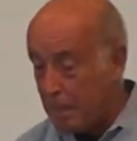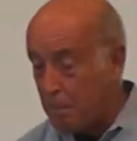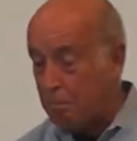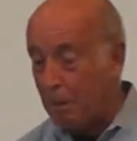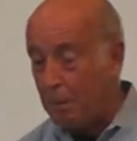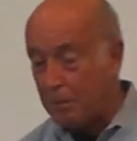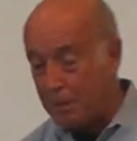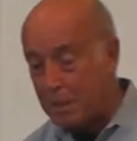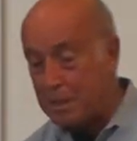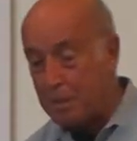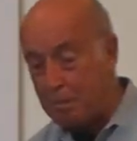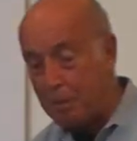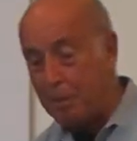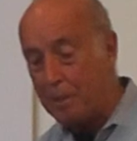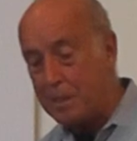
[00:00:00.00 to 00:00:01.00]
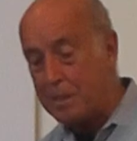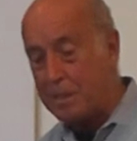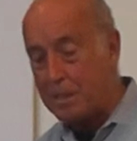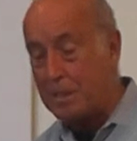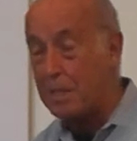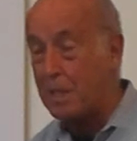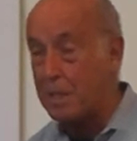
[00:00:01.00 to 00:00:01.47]
they both
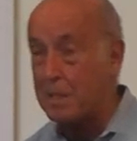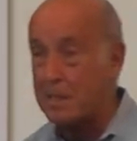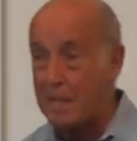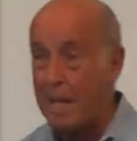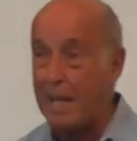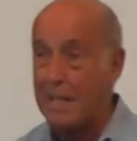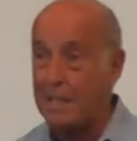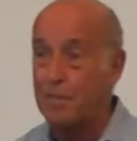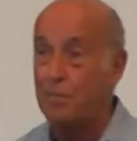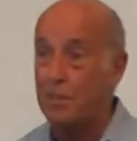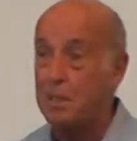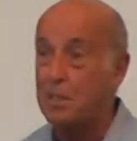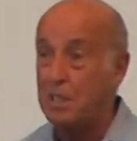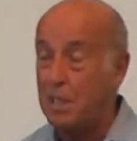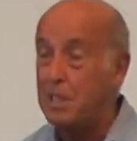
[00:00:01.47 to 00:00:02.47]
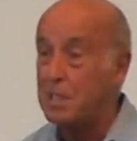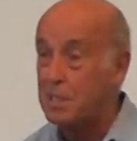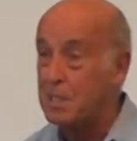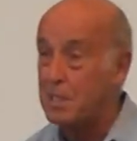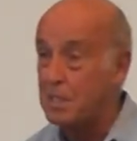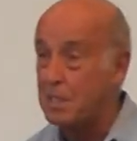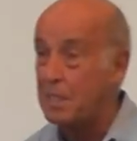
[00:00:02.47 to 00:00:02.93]
experienced each other's as for the
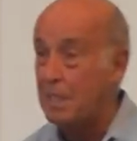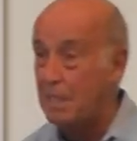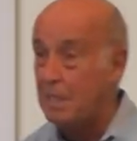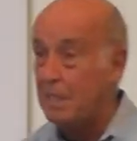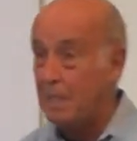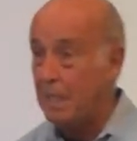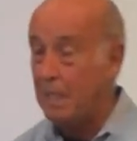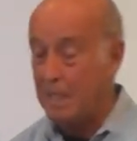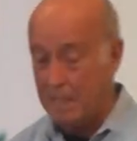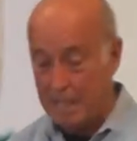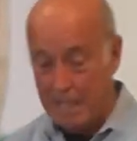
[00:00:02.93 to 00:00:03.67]
geniuses uh,